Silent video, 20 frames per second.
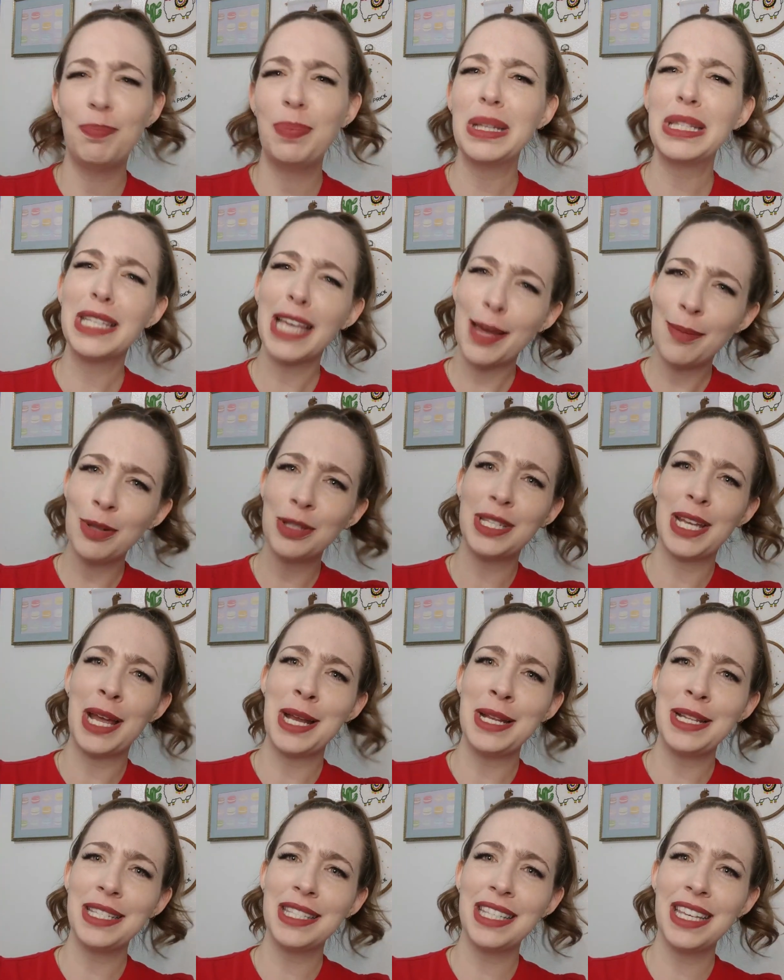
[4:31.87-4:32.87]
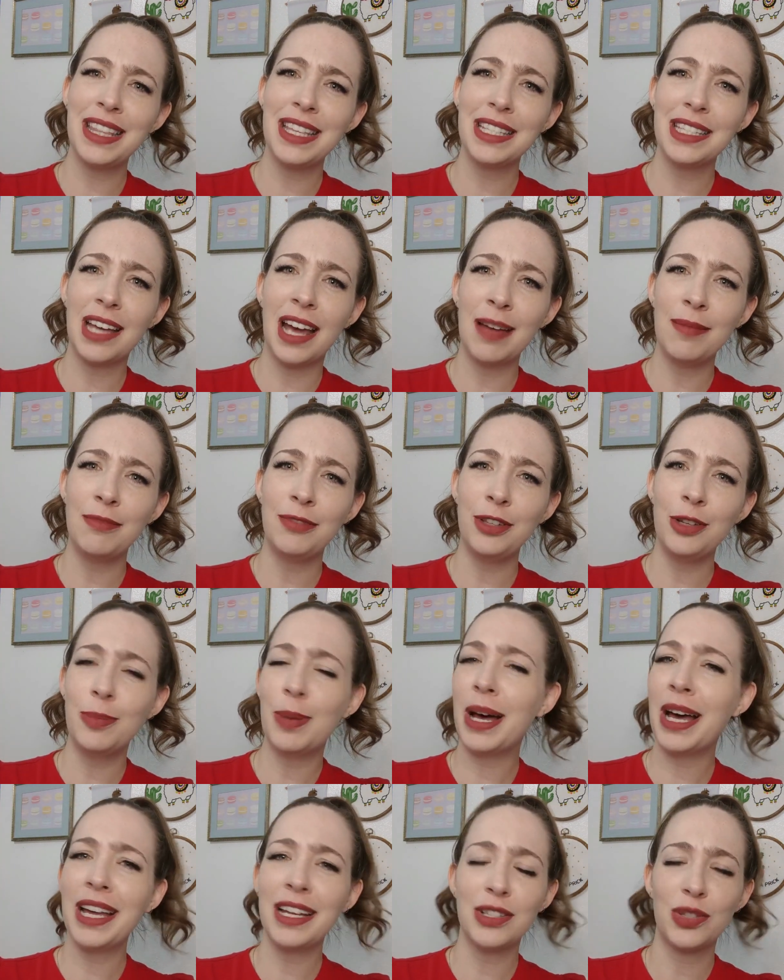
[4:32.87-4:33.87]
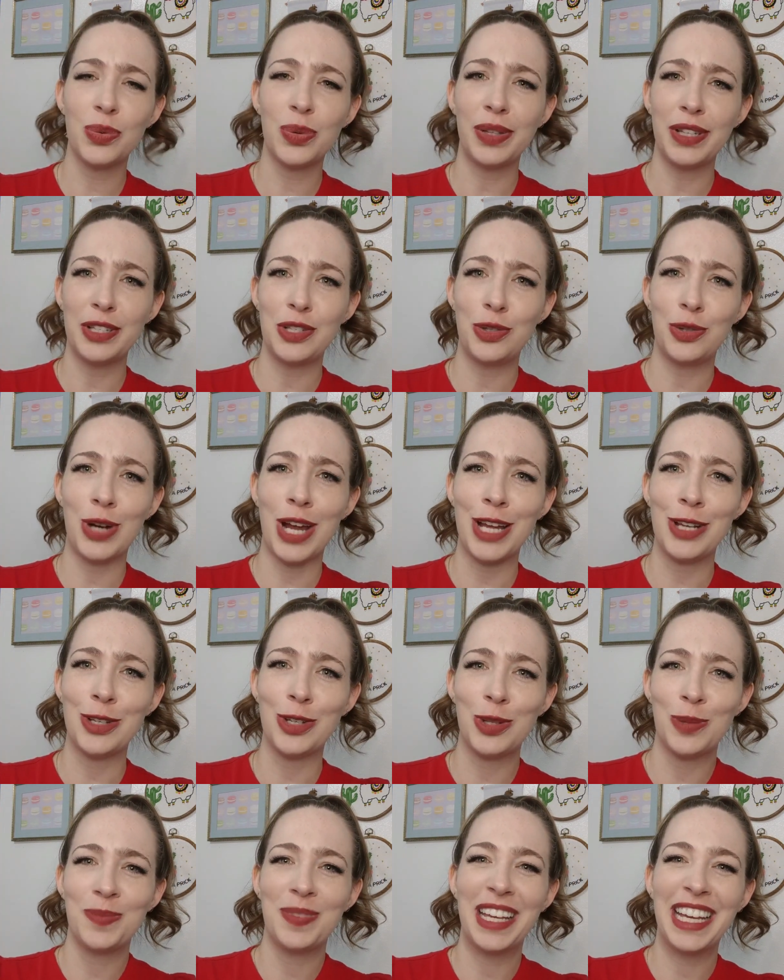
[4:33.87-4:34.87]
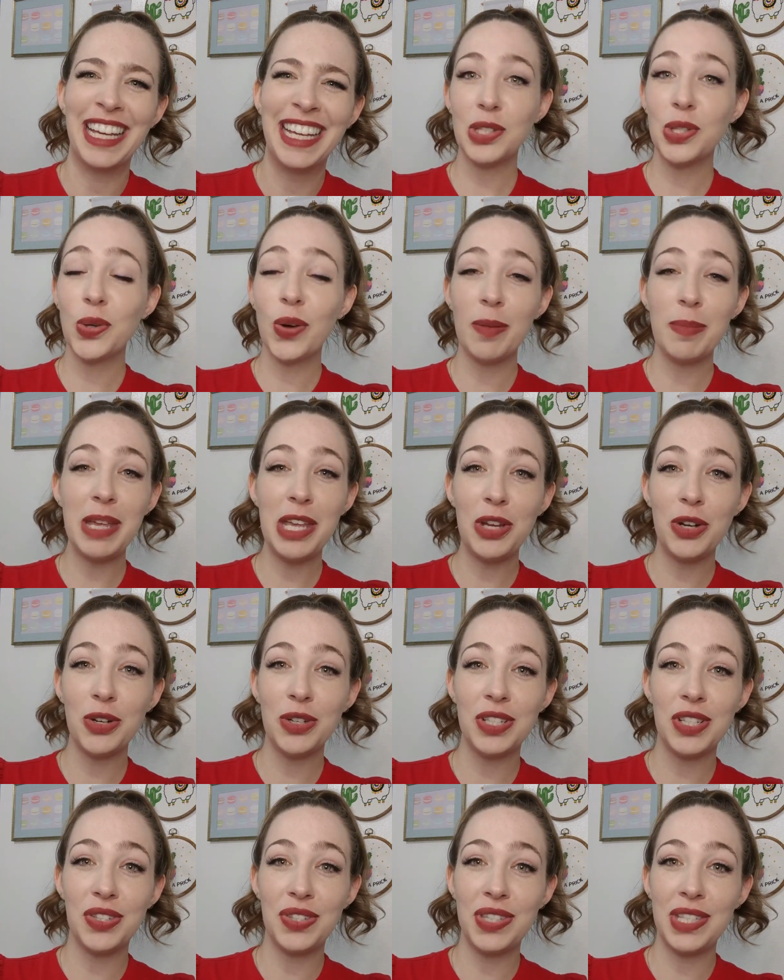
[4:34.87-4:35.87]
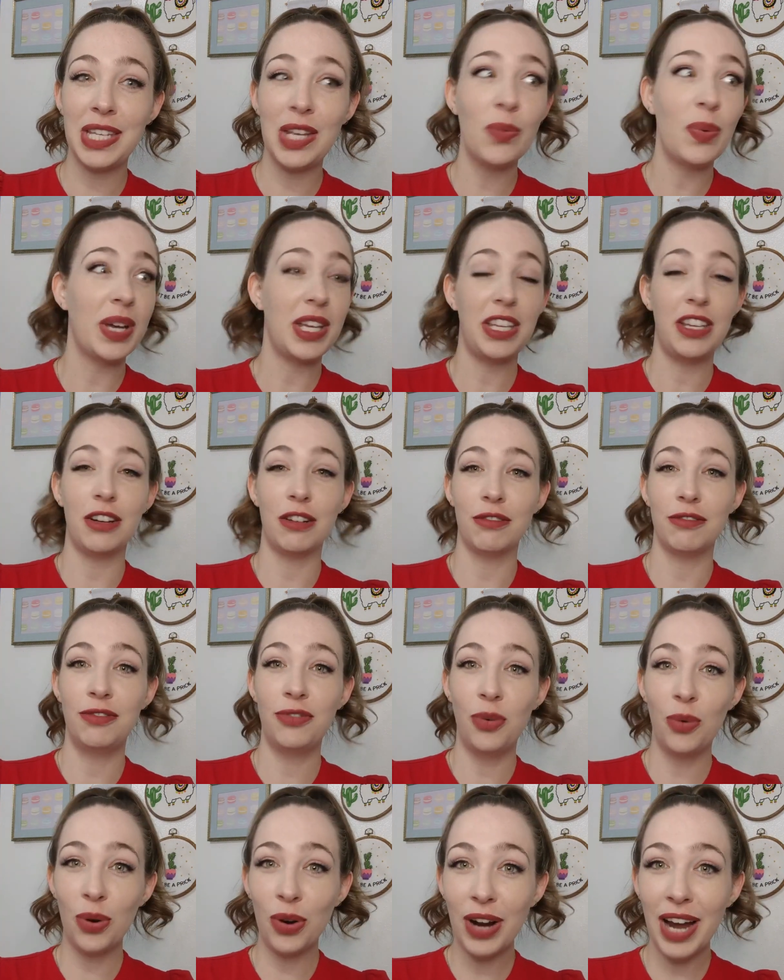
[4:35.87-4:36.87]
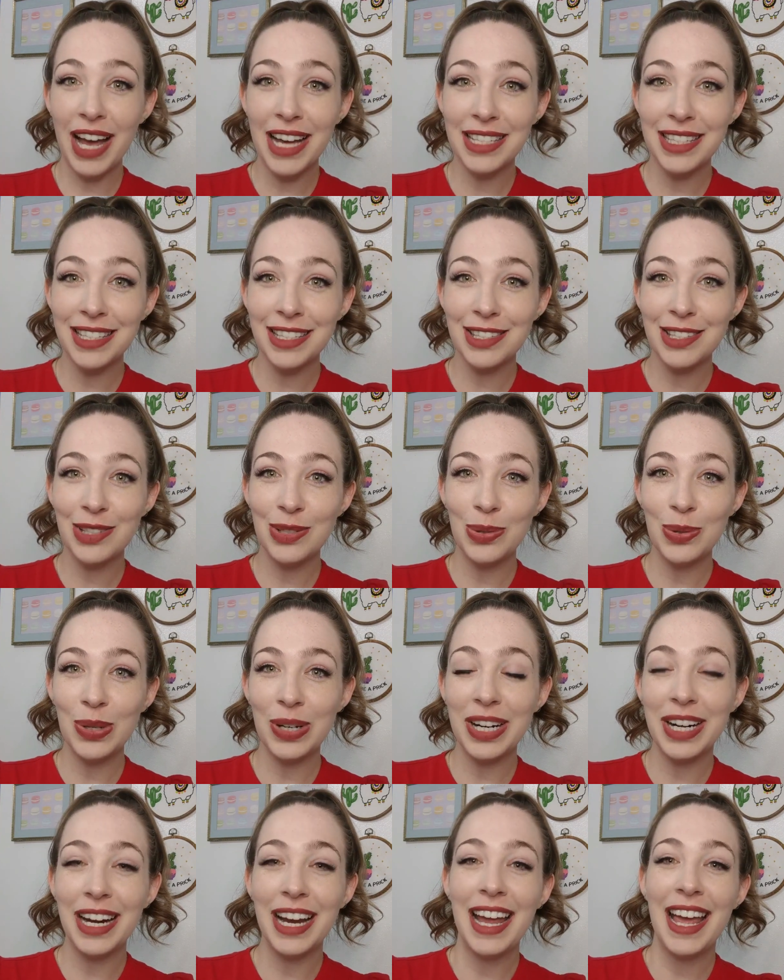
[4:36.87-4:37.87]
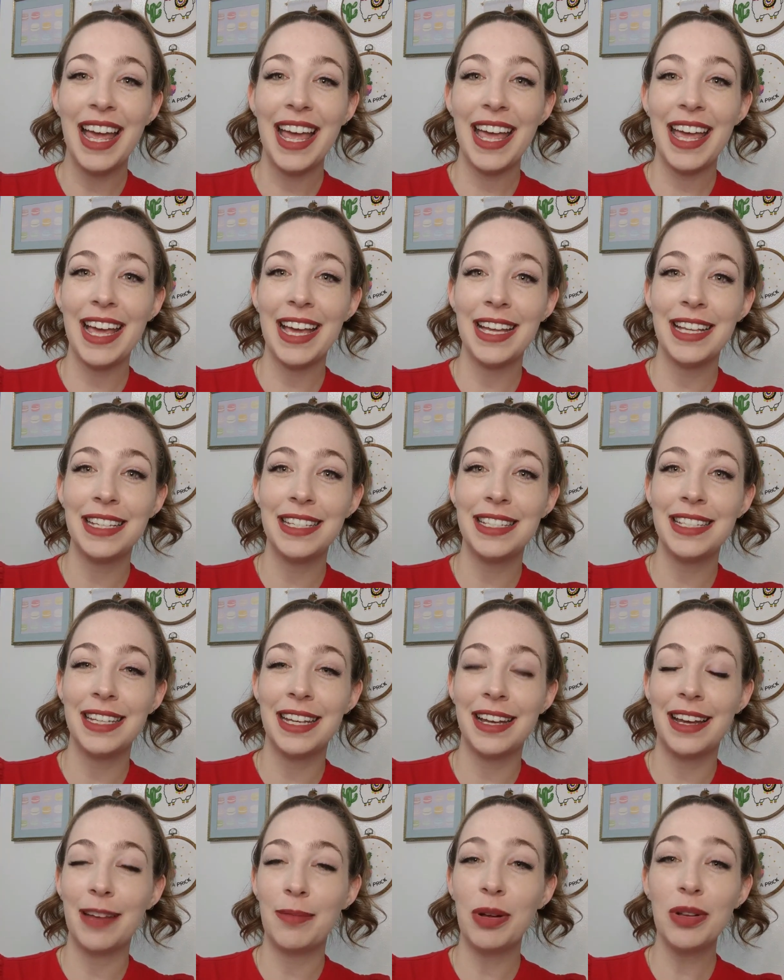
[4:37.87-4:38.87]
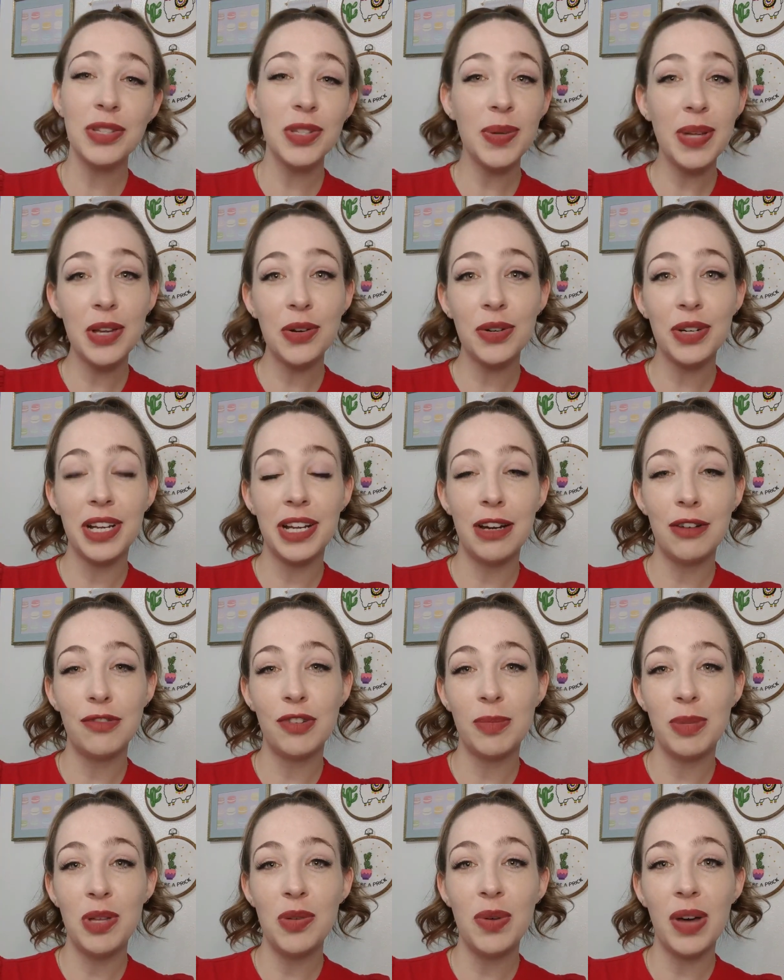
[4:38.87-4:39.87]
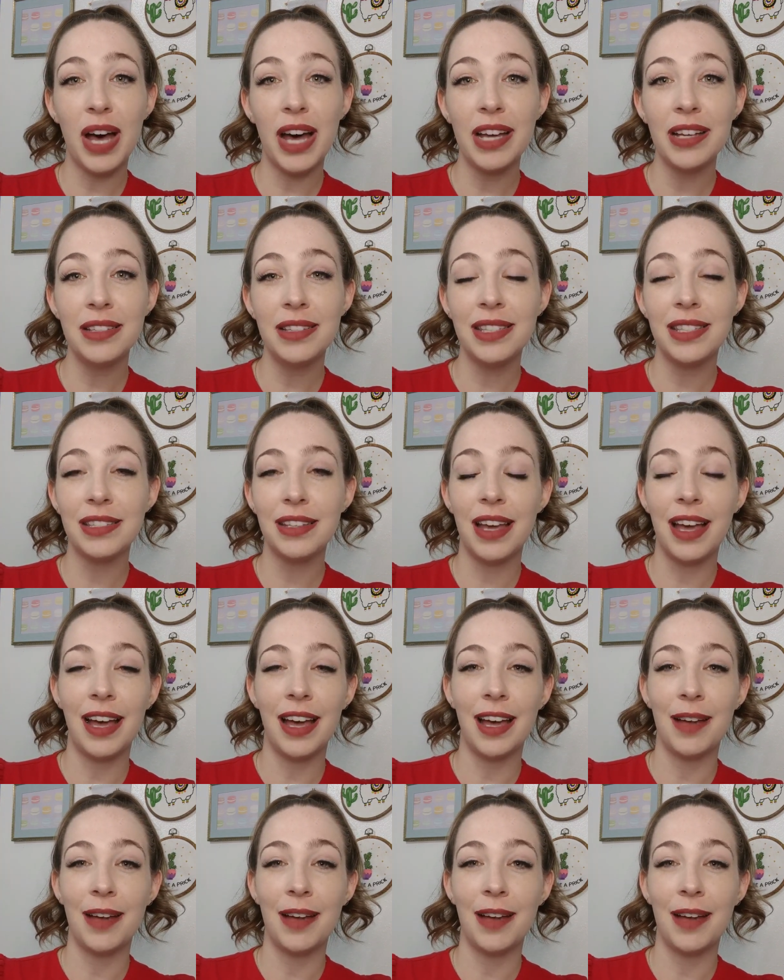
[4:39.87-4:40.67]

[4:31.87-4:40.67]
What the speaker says: But simultaneously, that time flew by. It's really strange. So I'm eager to see what year 4 has in store. And I'm also eager to hear from you guys.